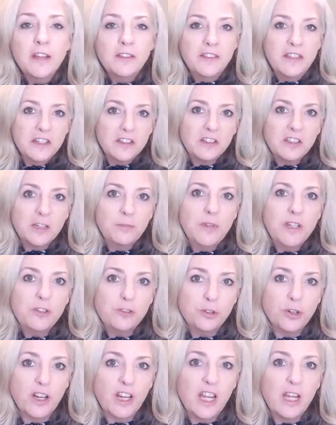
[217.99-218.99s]
This can be
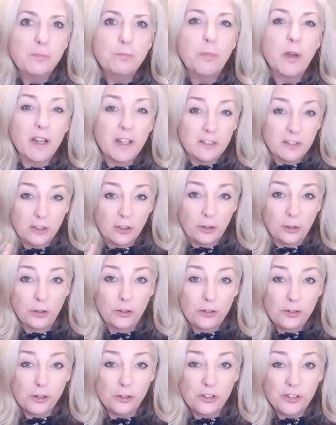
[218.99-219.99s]
tricky, but it's a
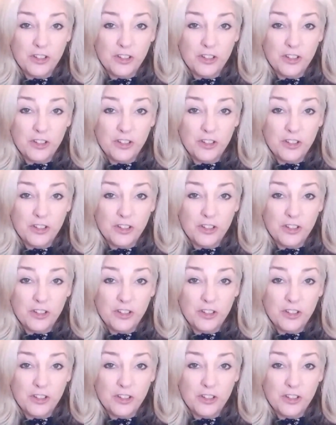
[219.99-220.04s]
crucial